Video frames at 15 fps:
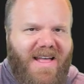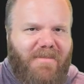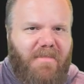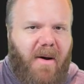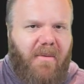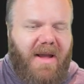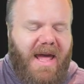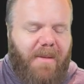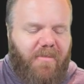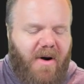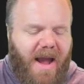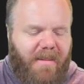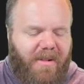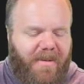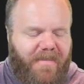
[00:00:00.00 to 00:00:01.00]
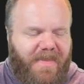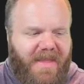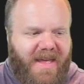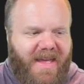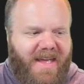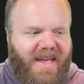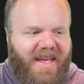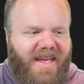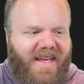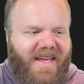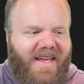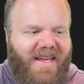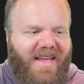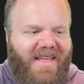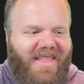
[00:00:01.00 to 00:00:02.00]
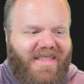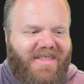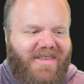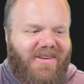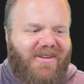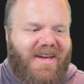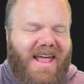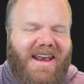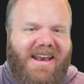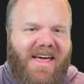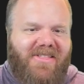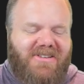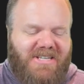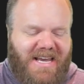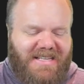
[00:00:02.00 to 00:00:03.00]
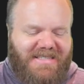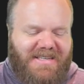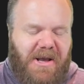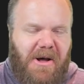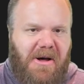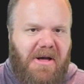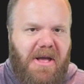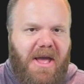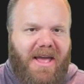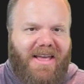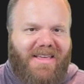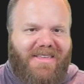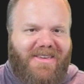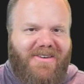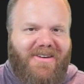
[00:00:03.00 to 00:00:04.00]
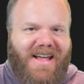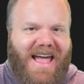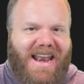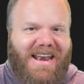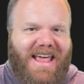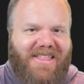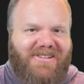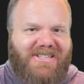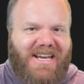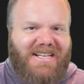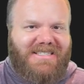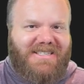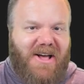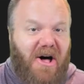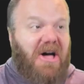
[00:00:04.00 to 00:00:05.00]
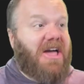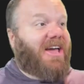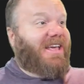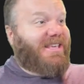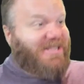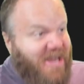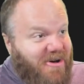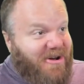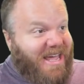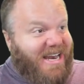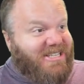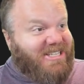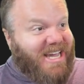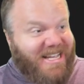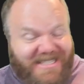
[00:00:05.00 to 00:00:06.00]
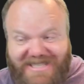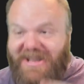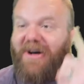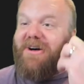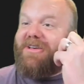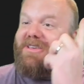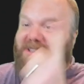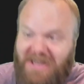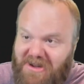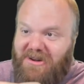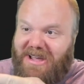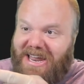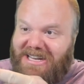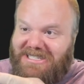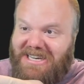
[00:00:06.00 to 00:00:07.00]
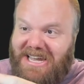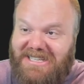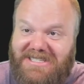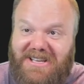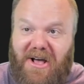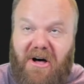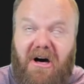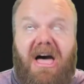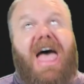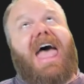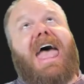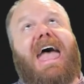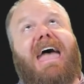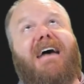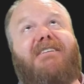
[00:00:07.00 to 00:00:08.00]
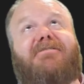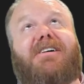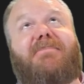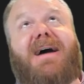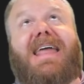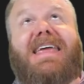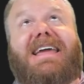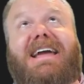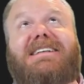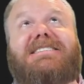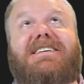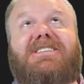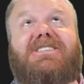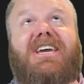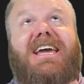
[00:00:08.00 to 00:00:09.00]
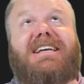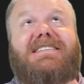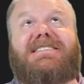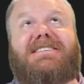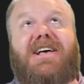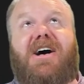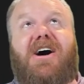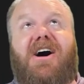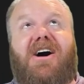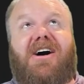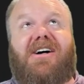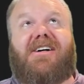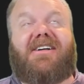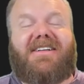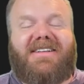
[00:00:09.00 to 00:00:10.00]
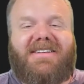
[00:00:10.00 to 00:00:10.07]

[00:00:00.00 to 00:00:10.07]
But we got a problem. You got another chainsaw. You got another chainsaw. You get a chainsaw. You get a chainsaw. Everybody gets a chainsaw.